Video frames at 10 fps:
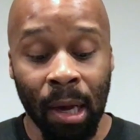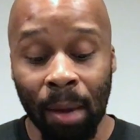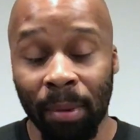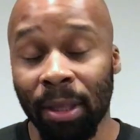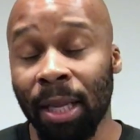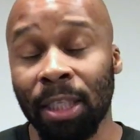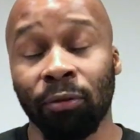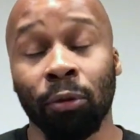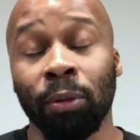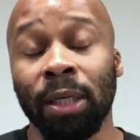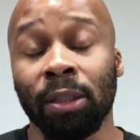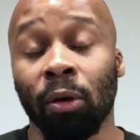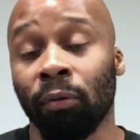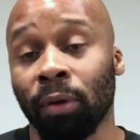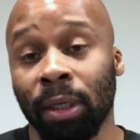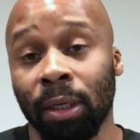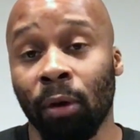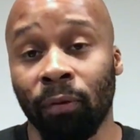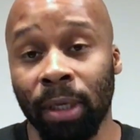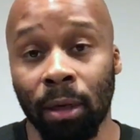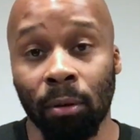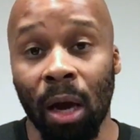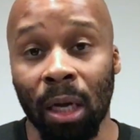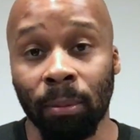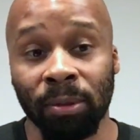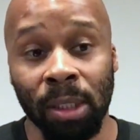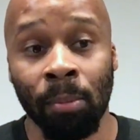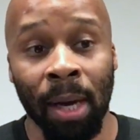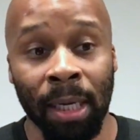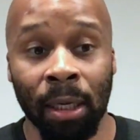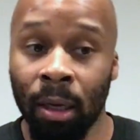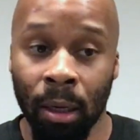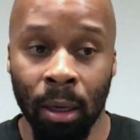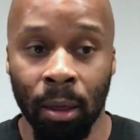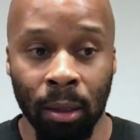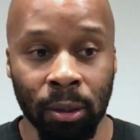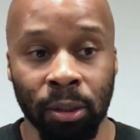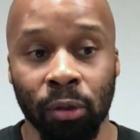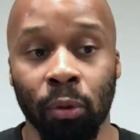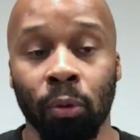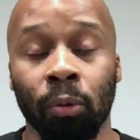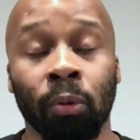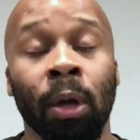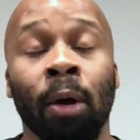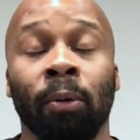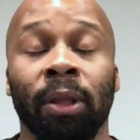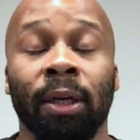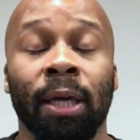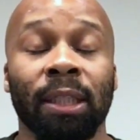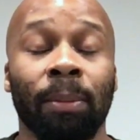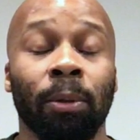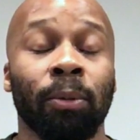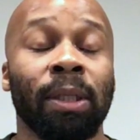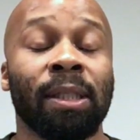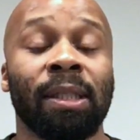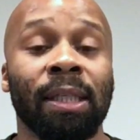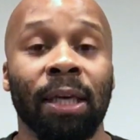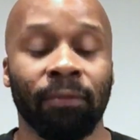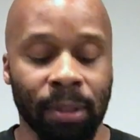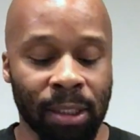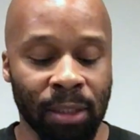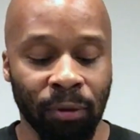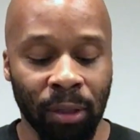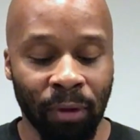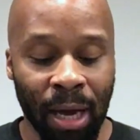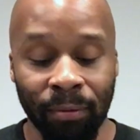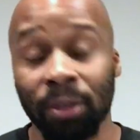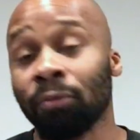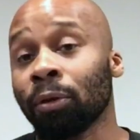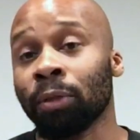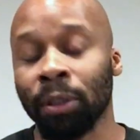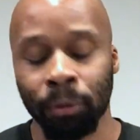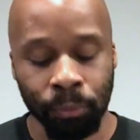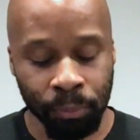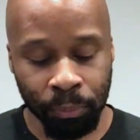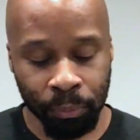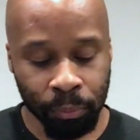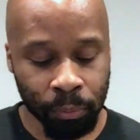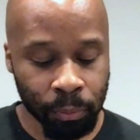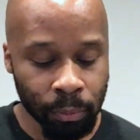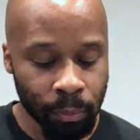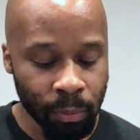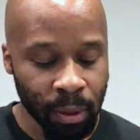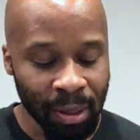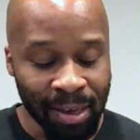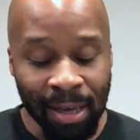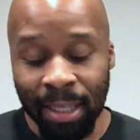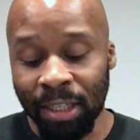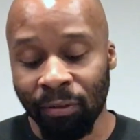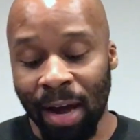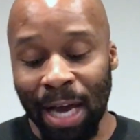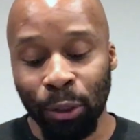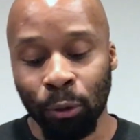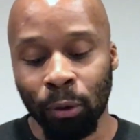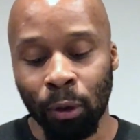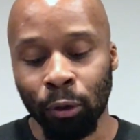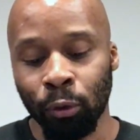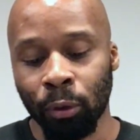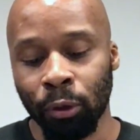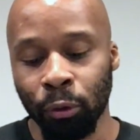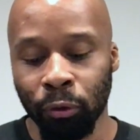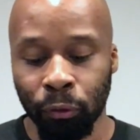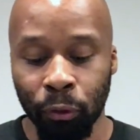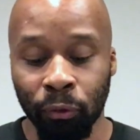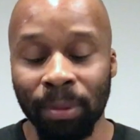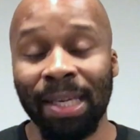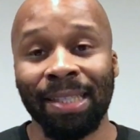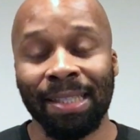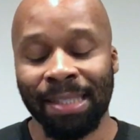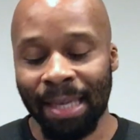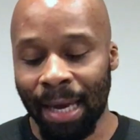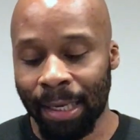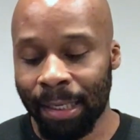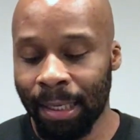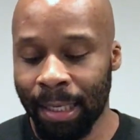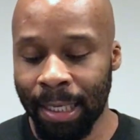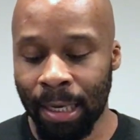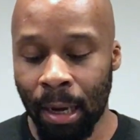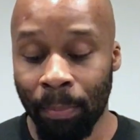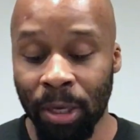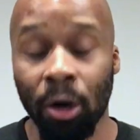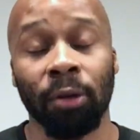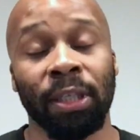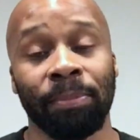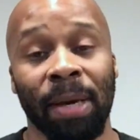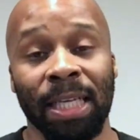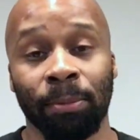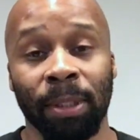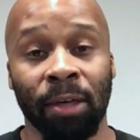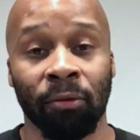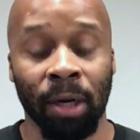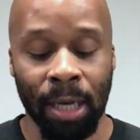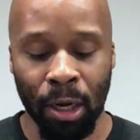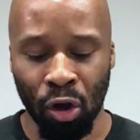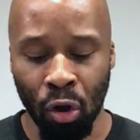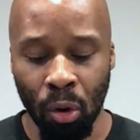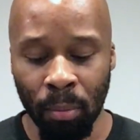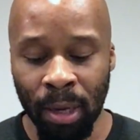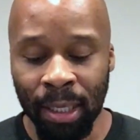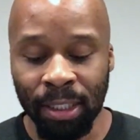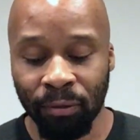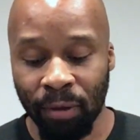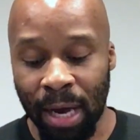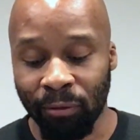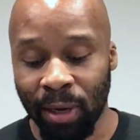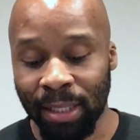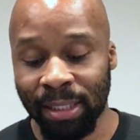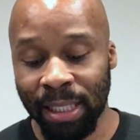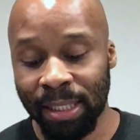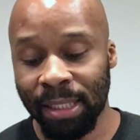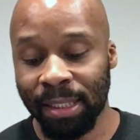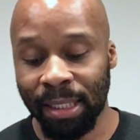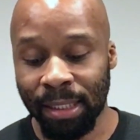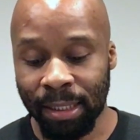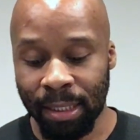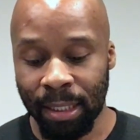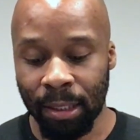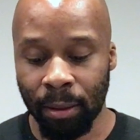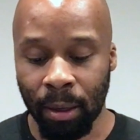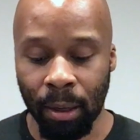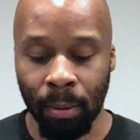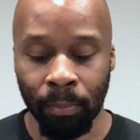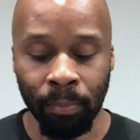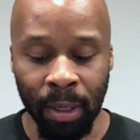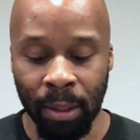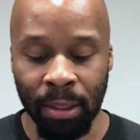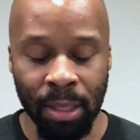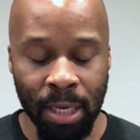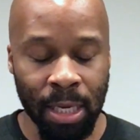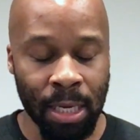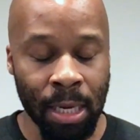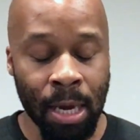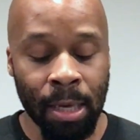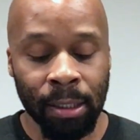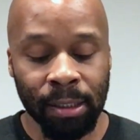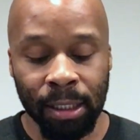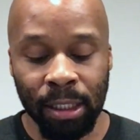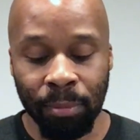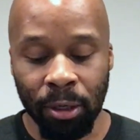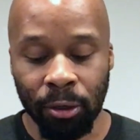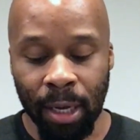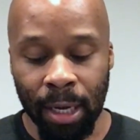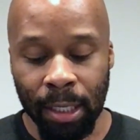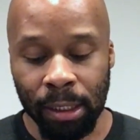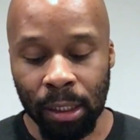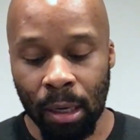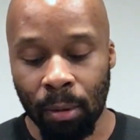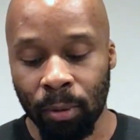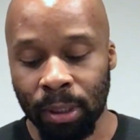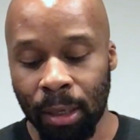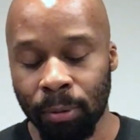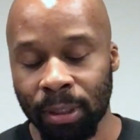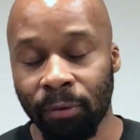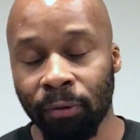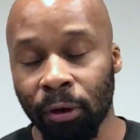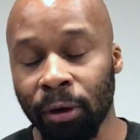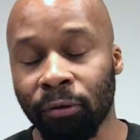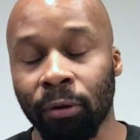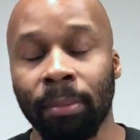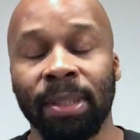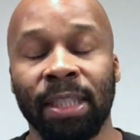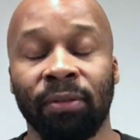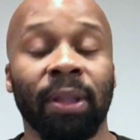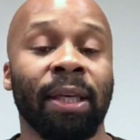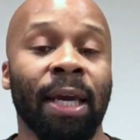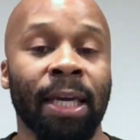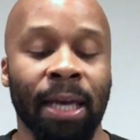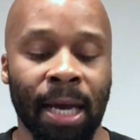in the next few weeks. Hopefully he'll lock up with somebody, a good school within the next couple of weeks, and see if this 6:55 is the real deal. Dwight Oduduru from Texas Tech, he PR'd this past weekend running at home. Dwight ran 6:60 in the 60-meter dash. It was converted from a 6:58. He